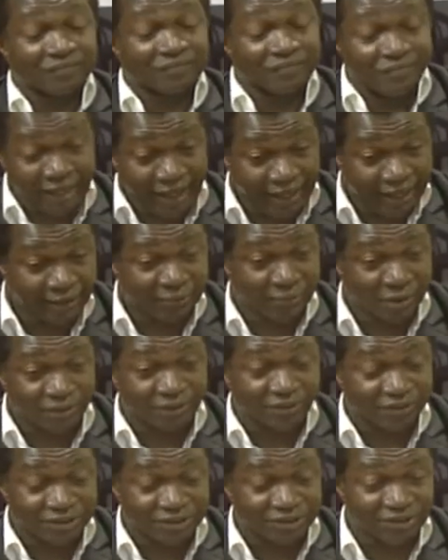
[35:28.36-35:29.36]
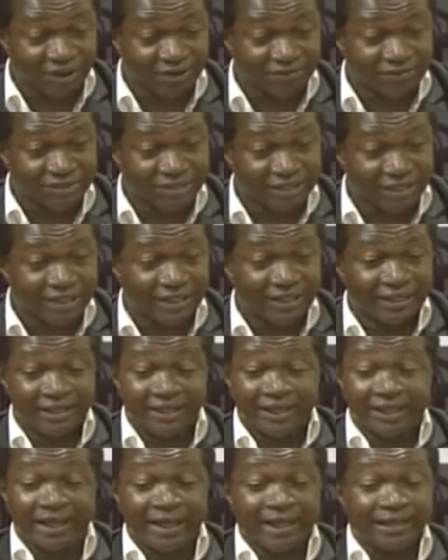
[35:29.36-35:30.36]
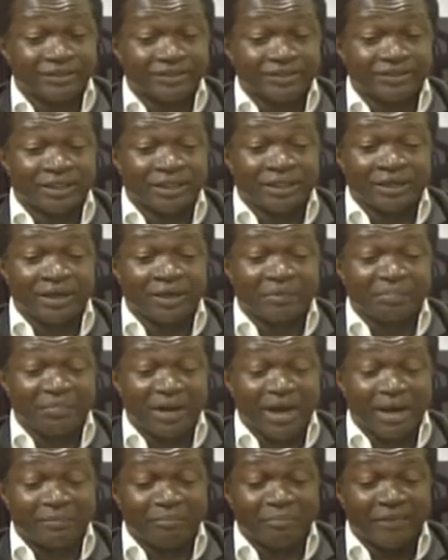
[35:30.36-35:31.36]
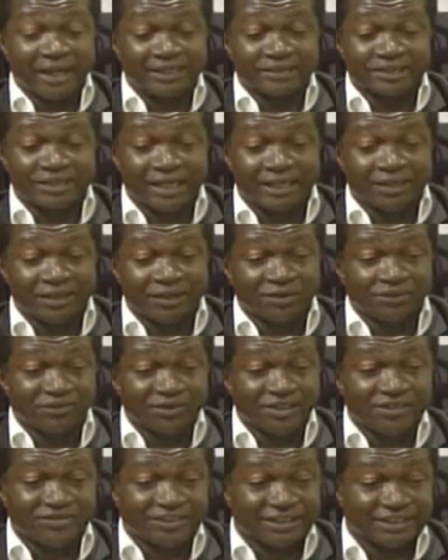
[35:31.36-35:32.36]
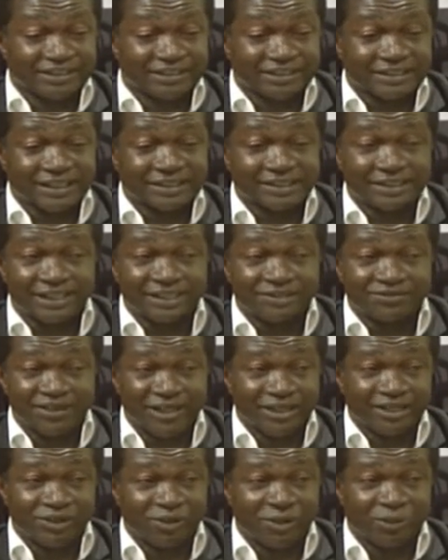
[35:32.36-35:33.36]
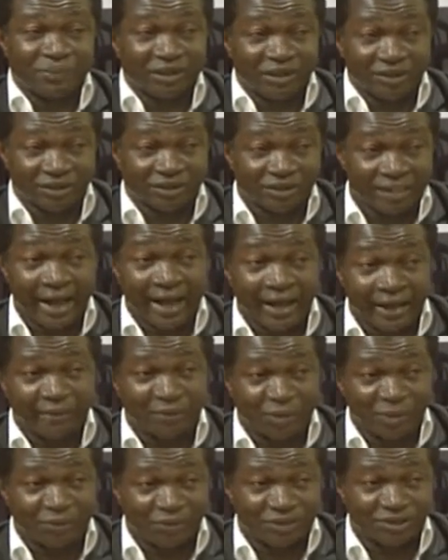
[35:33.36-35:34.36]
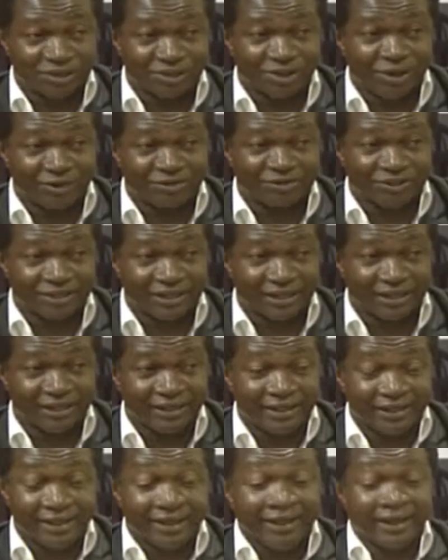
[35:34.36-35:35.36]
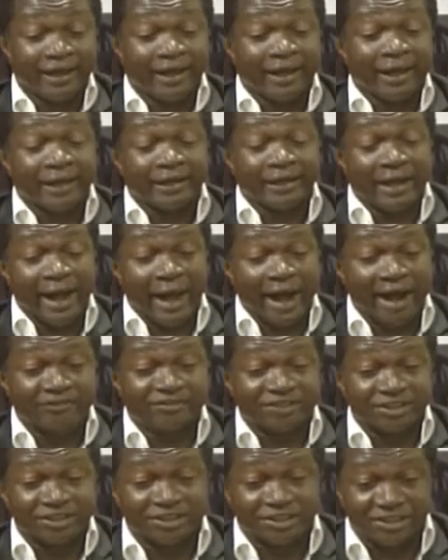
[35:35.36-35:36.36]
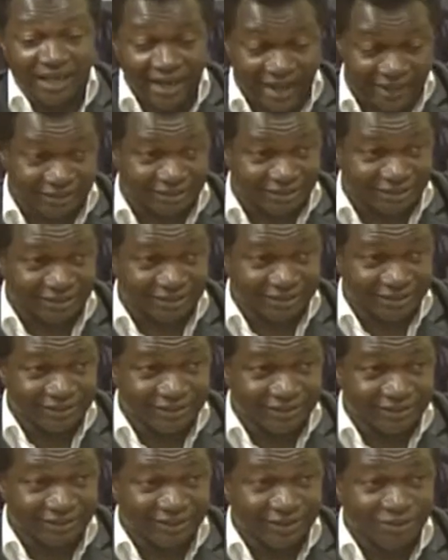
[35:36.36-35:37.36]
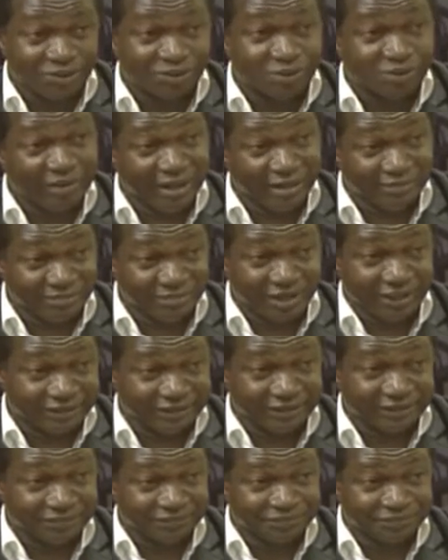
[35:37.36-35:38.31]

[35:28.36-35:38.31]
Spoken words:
I am a police officer, and my standard of living is very low because I am a police officer. And I have the chance to make money